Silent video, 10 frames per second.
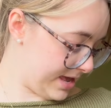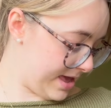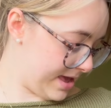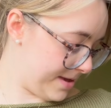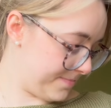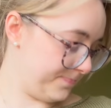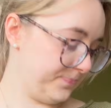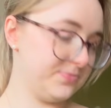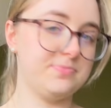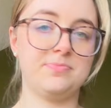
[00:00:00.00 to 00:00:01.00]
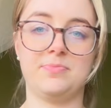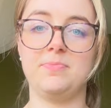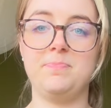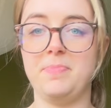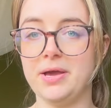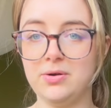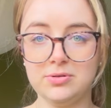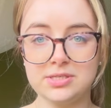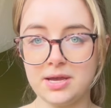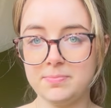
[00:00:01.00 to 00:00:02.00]
a big
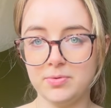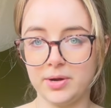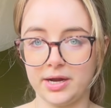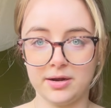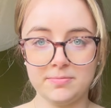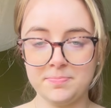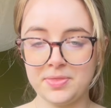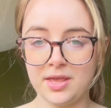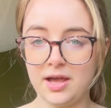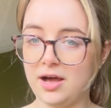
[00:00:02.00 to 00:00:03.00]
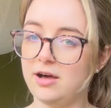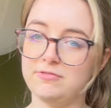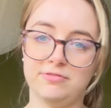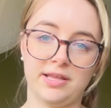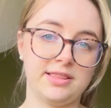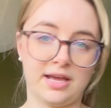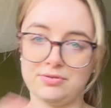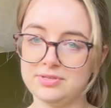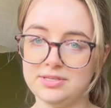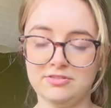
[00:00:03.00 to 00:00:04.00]
old Tupperware of like
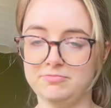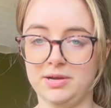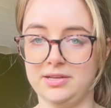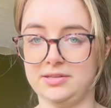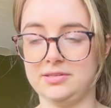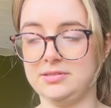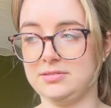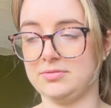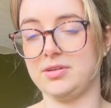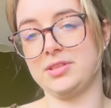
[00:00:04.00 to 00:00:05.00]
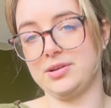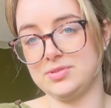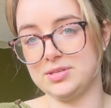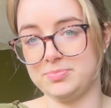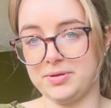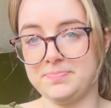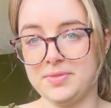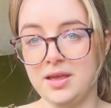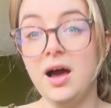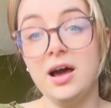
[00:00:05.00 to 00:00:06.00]
thousands of buttons, not thousands, but
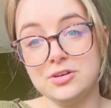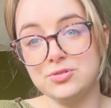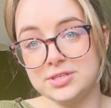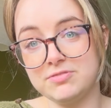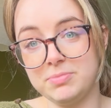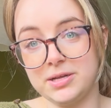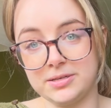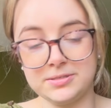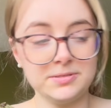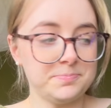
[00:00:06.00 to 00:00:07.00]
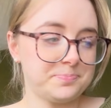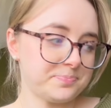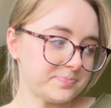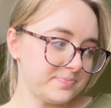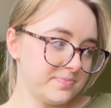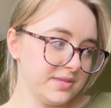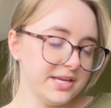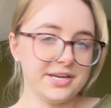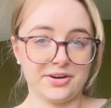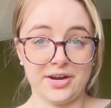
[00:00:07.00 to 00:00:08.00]
hundreds of buttons
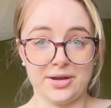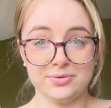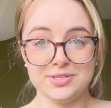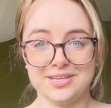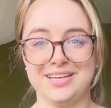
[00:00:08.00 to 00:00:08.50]
in our house